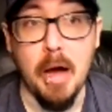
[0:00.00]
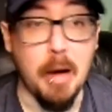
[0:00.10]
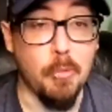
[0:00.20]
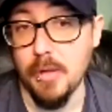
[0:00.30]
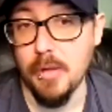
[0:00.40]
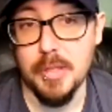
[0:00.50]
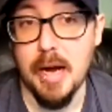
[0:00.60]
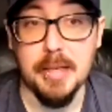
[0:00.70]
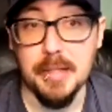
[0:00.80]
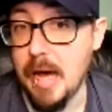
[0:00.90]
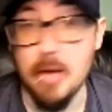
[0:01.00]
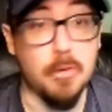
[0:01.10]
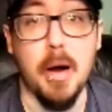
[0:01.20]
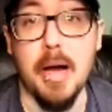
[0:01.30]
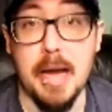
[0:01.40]
I'm one of those guys that I
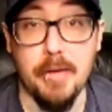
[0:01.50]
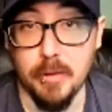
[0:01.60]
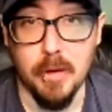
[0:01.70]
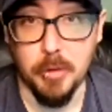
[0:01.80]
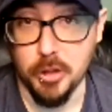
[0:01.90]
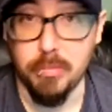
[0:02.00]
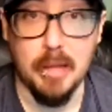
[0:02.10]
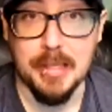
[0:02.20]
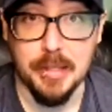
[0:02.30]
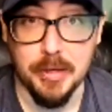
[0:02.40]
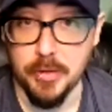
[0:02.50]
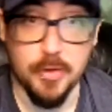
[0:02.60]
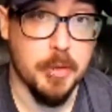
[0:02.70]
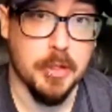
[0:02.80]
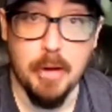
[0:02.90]
don't mind having a bunch of plastic
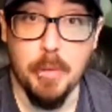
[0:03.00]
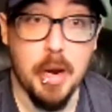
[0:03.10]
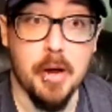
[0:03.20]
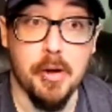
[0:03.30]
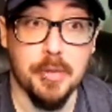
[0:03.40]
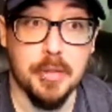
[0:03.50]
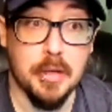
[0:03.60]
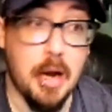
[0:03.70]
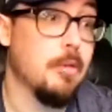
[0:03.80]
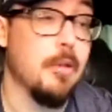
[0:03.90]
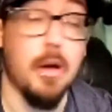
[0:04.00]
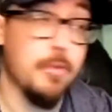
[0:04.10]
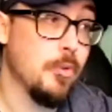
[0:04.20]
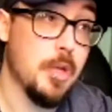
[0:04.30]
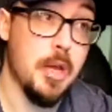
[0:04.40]
instruments around my house. I love
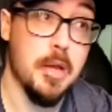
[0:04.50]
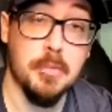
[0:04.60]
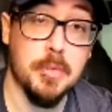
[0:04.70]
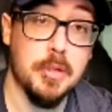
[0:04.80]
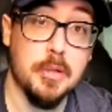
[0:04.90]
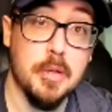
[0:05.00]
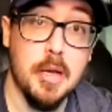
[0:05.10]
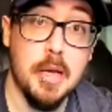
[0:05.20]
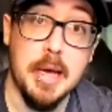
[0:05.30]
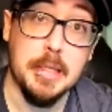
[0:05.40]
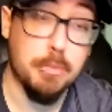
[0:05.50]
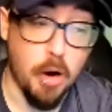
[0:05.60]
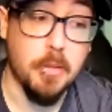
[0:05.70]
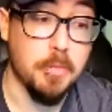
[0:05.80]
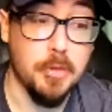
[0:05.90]
those games. It's
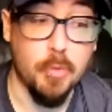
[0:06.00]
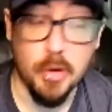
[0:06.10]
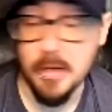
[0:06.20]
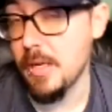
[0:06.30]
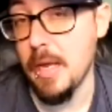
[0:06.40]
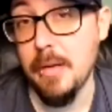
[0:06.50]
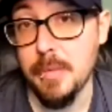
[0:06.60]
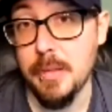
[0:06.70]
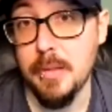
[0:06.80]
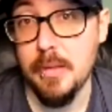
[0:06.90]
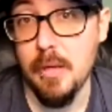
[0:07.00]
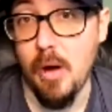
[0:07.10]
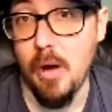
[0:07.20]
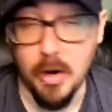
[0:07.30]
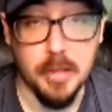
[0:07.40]
probably one of the games,
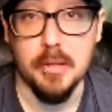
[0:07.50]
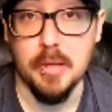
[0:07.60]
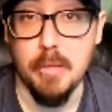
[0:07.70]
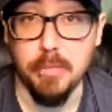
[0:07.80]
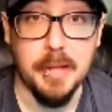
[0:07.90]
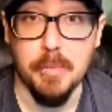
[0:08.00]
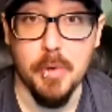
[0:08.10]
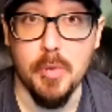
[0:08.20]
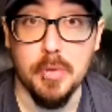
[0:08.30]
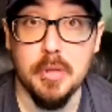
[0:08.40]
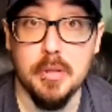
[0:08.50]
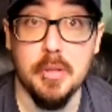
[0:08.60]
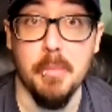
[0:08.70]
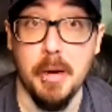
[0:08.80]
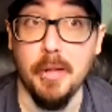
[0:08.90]
honestly, I played the most
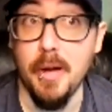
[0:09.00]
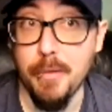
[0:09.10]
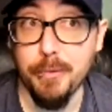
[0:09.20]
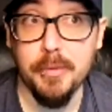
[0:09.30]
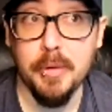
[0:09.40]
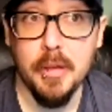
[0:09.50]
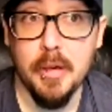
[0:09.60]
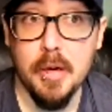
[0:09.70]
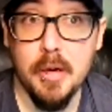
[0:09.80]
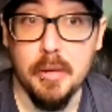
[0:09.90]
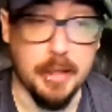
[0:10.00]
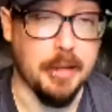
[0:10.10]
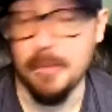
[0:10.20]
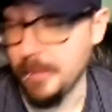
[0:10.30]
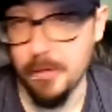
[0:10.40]
in my life. Like,
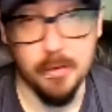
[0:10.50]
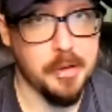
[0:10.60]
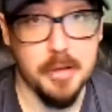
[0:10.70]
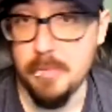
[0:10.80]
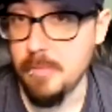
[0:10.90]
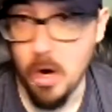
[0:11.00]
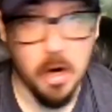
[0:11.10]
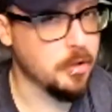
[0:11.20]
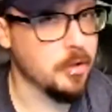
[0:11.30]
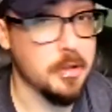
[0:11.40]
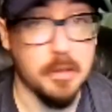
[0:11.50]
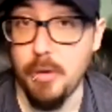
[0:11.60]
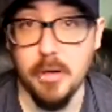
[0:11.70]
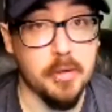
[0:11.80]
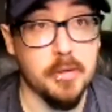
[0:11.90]
literally hundreds
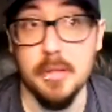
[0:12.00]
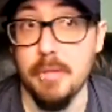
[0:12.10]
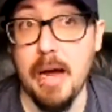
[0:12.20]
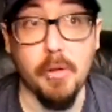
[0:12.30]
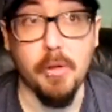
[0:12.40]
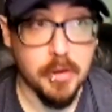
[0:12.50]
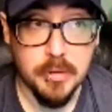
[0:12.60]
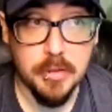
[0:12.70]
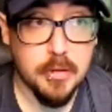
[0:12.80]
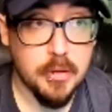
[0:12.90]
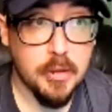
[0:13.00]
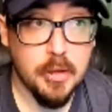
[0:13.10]
upon hundreds of hours.